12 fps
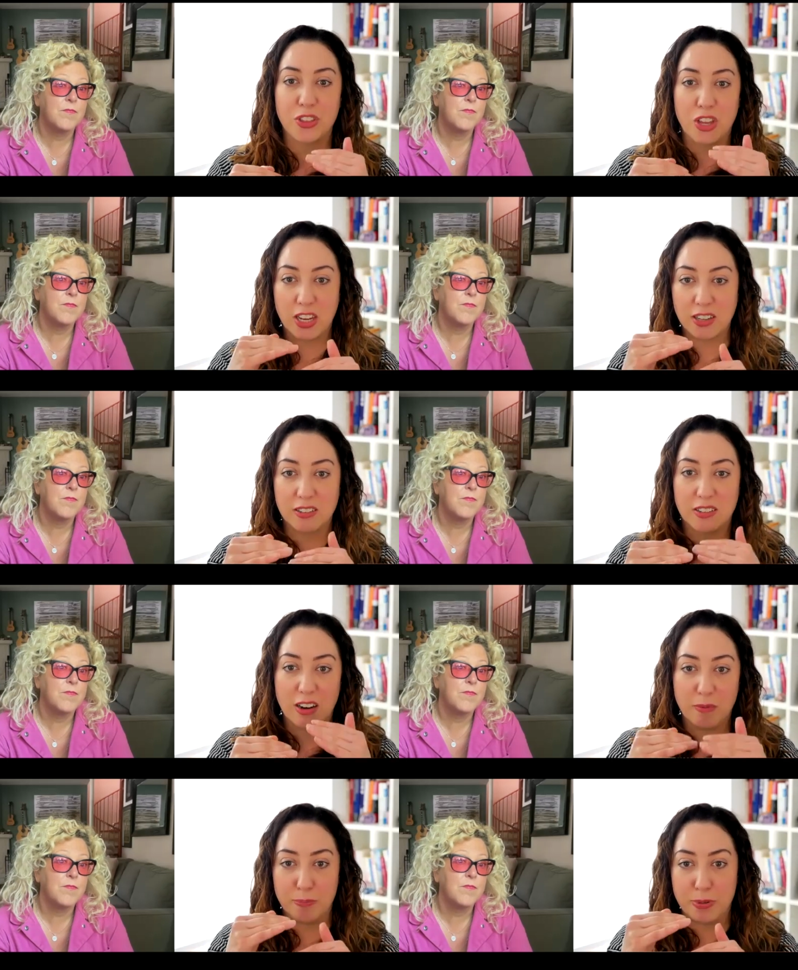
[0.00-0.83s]
Speaker 1: things
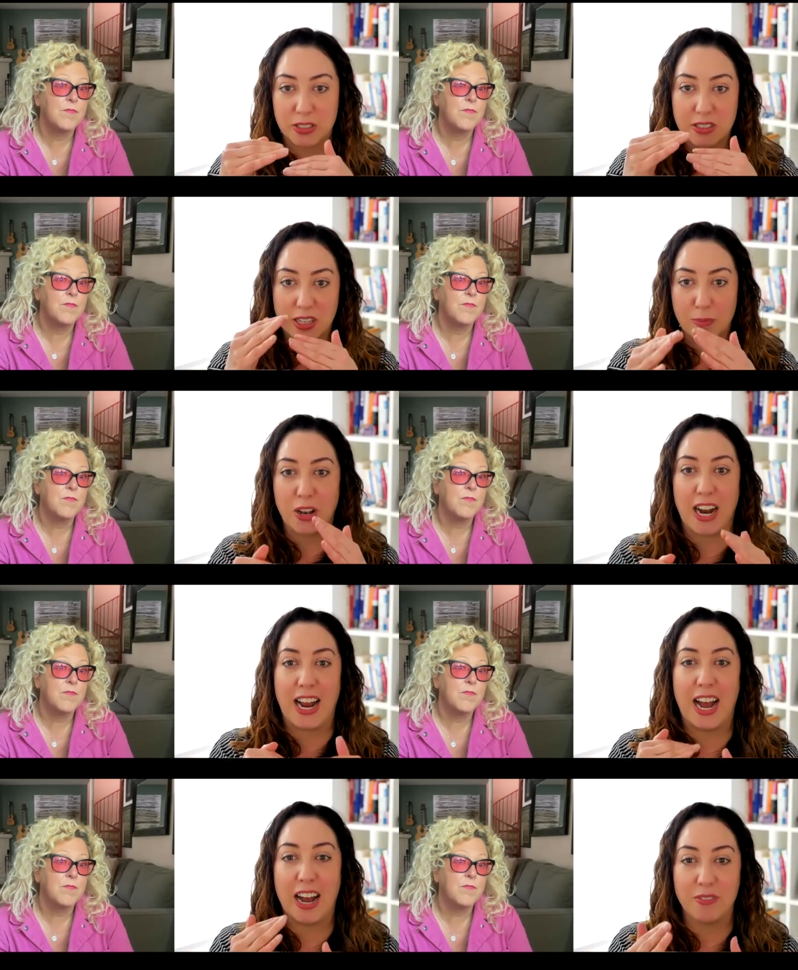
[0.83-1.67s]
that have built up that I
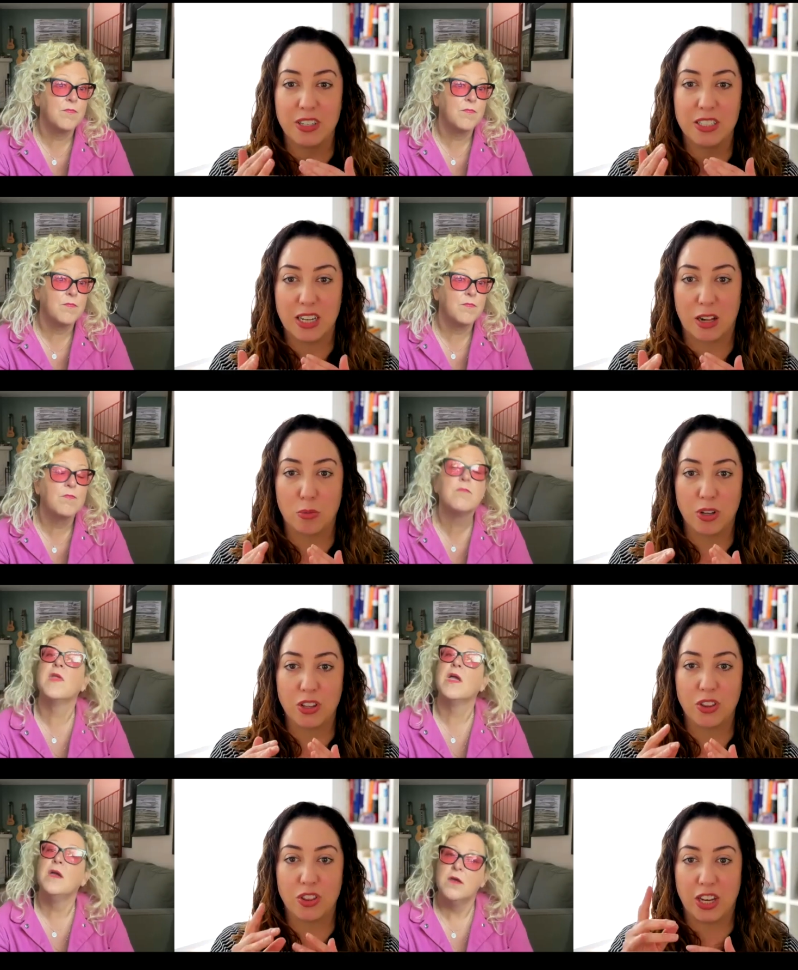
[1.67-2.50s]
haven't dealt
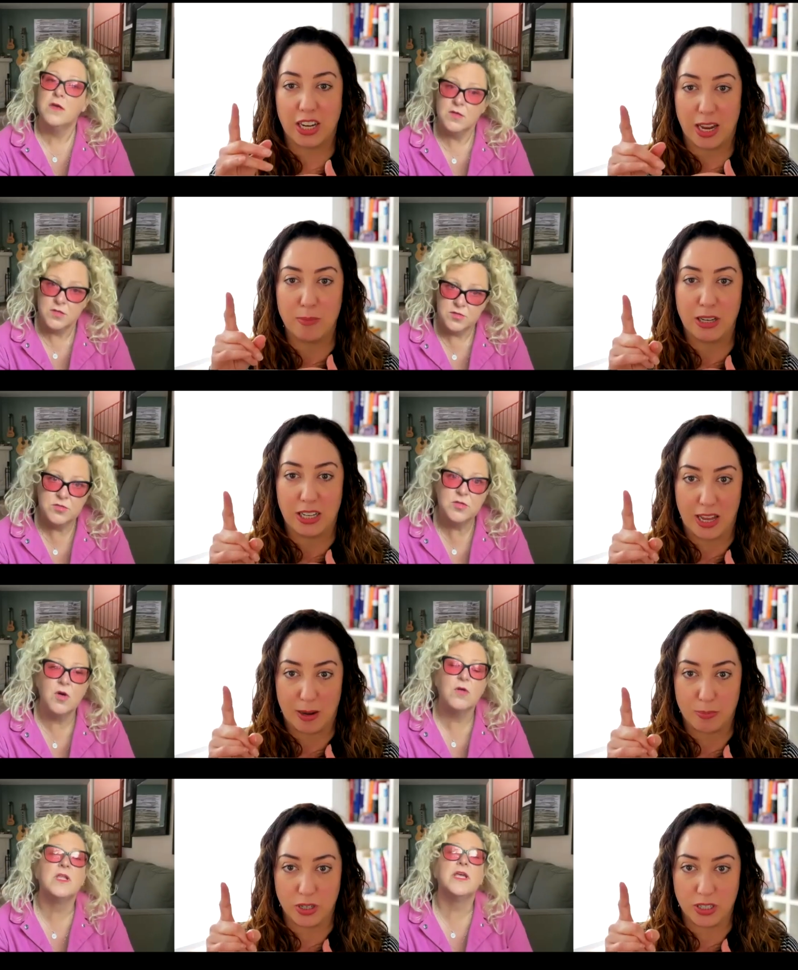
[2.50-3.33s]
with that get me to
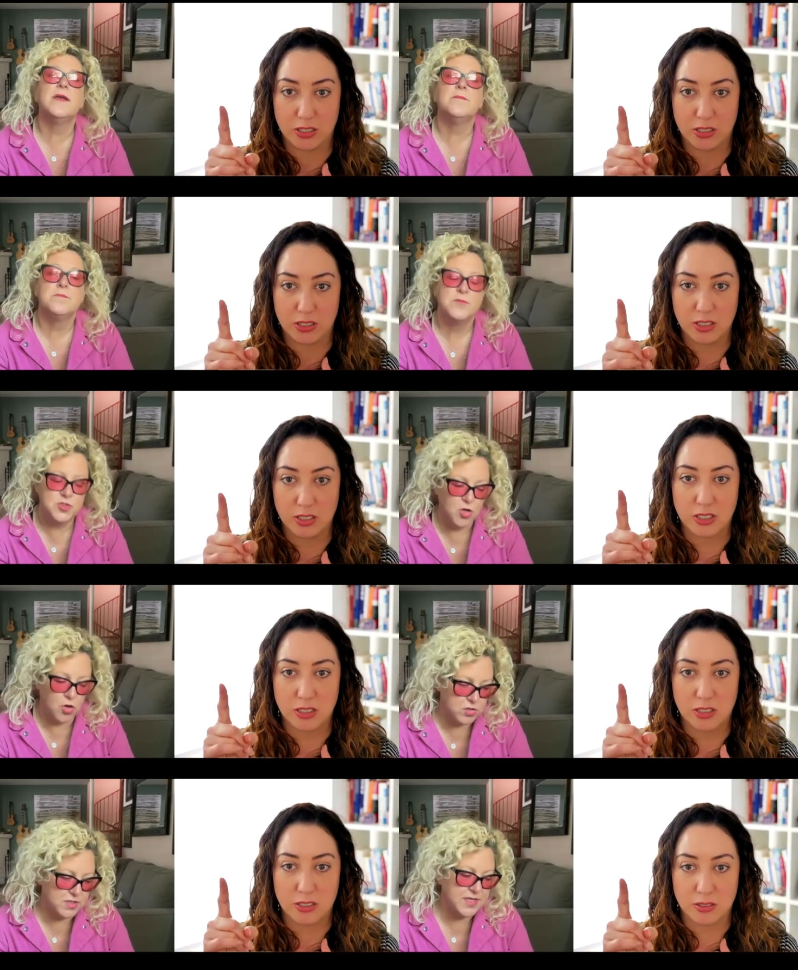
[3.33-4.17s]
that point.
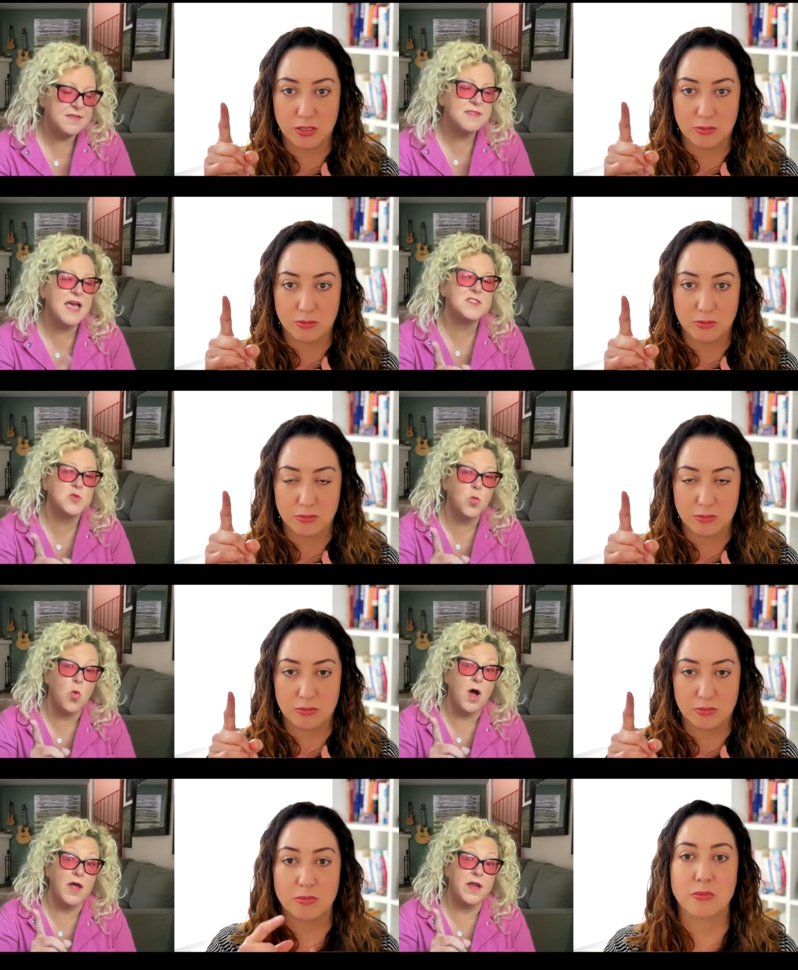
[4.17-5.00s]
Speaker 2: Totally. That's
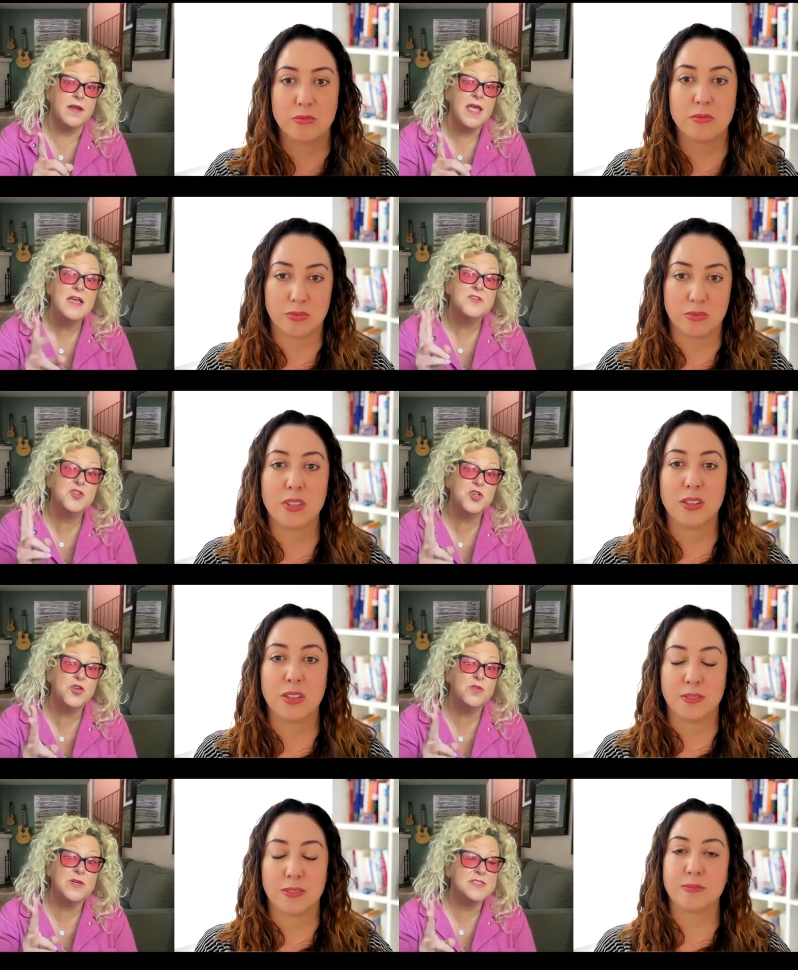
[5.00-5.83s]
one.
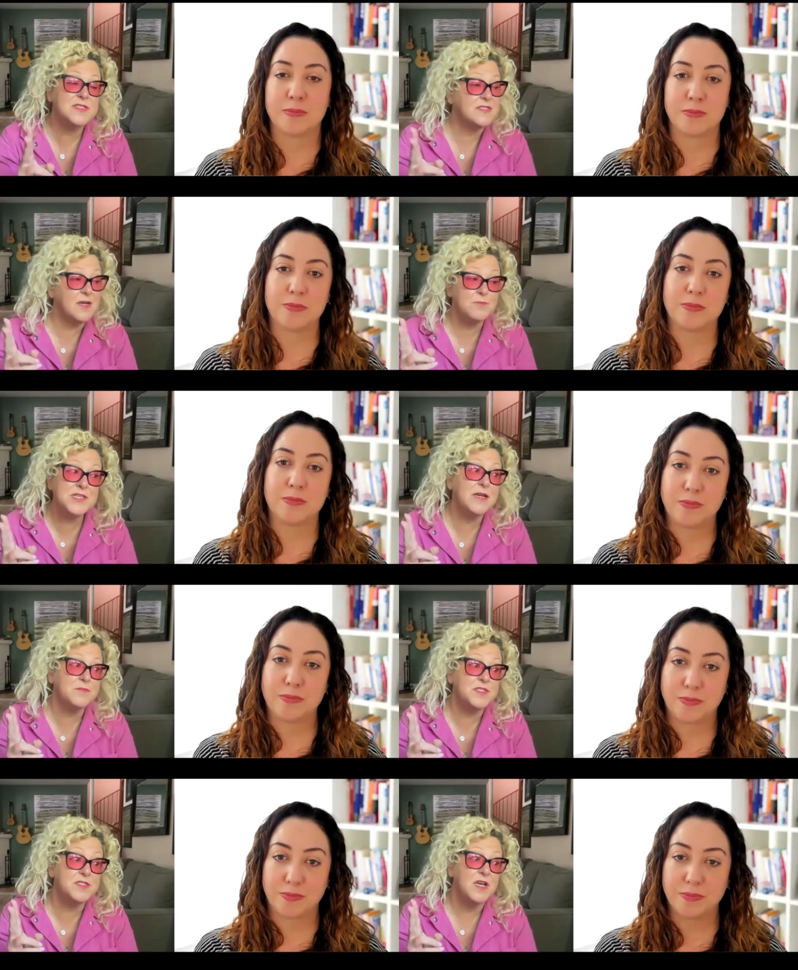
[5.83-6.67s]
Two is
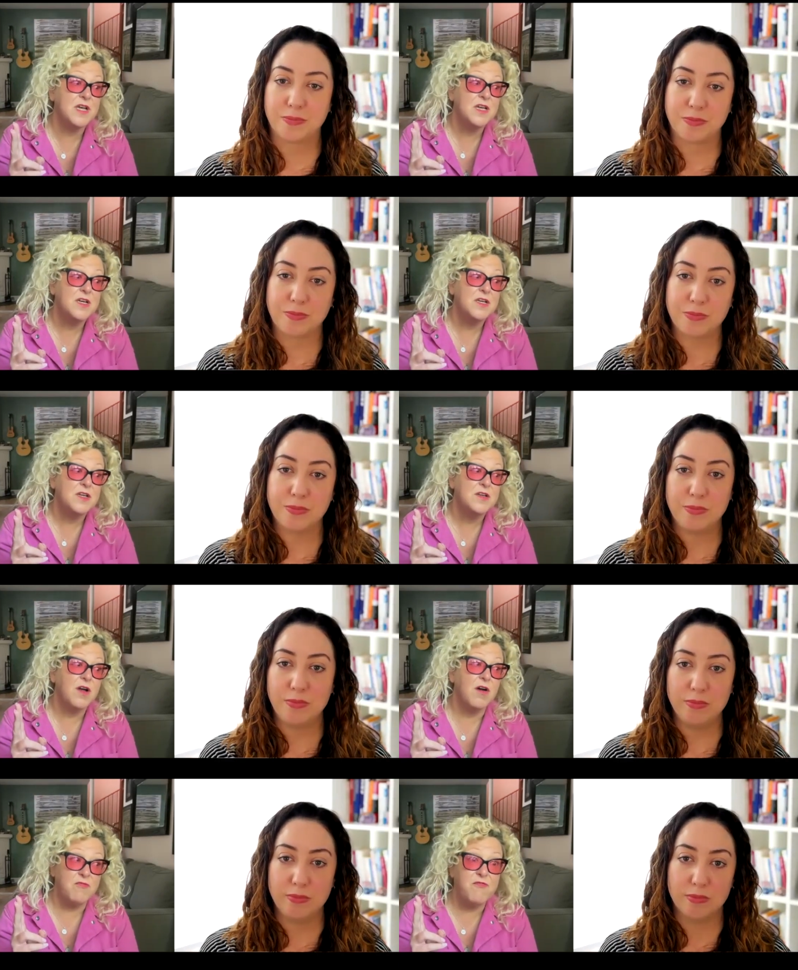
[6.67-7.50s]
sometimes
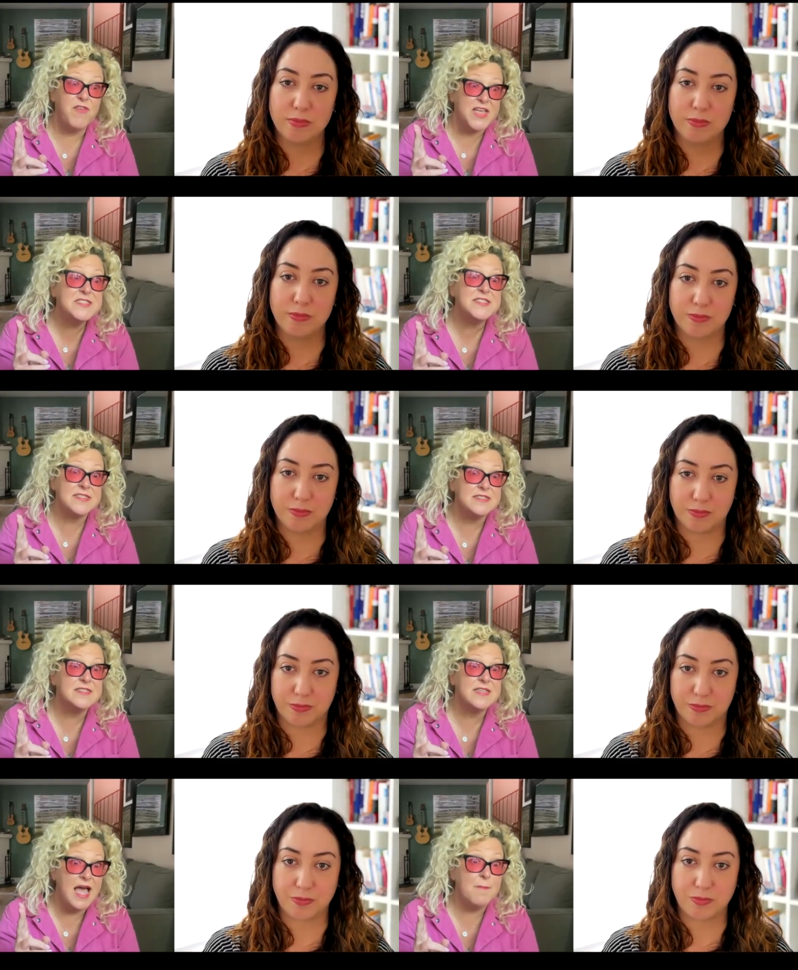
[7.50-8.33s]
offenses
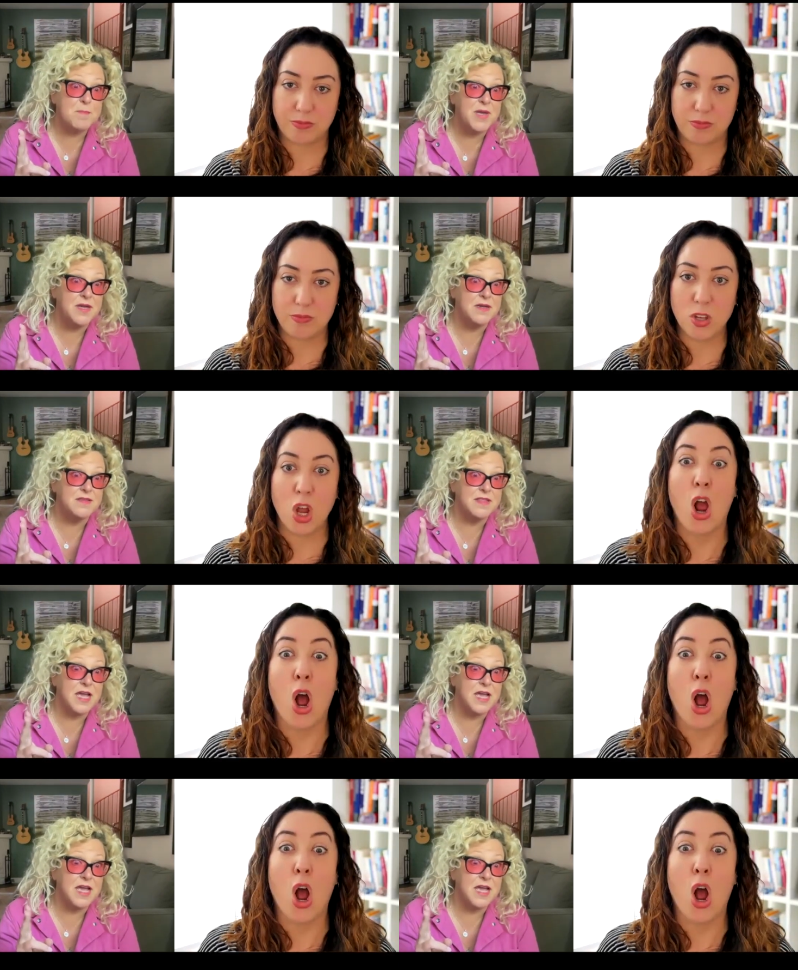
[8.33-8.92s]
happen that